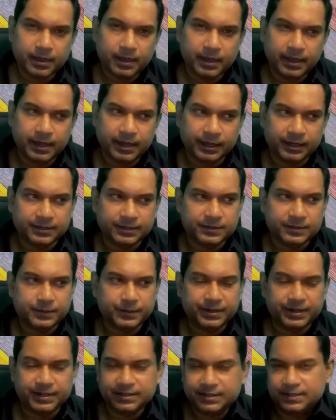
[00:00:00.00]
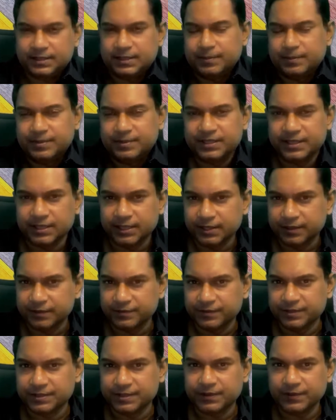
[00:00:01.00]
express
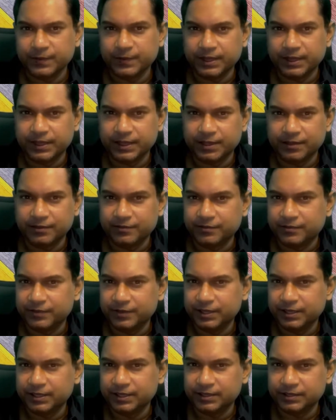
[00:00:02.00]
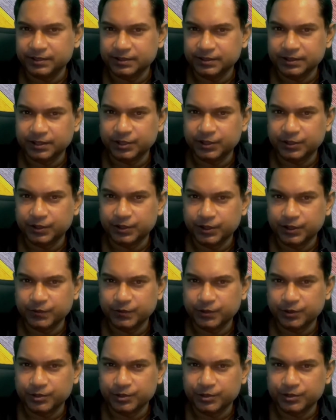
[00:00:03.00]
themselves the way they feel, they
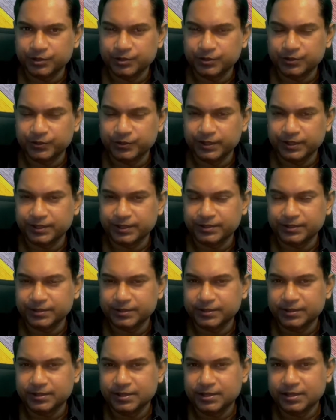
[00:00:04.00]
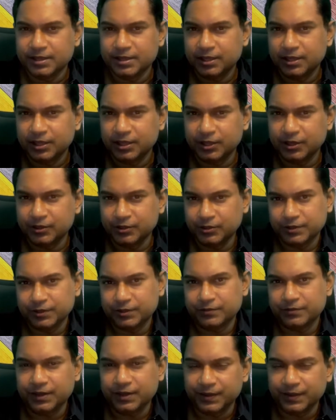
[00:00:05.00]
want to. And,
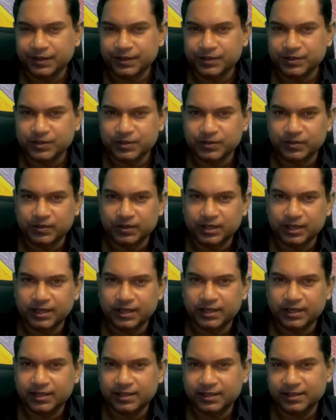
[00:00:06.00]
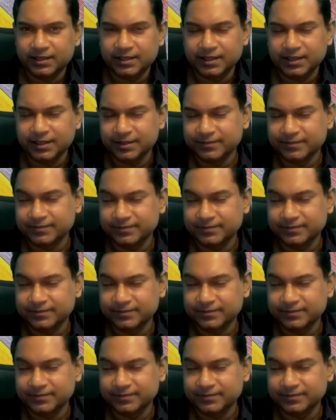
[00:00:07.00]
if others don't like it, then,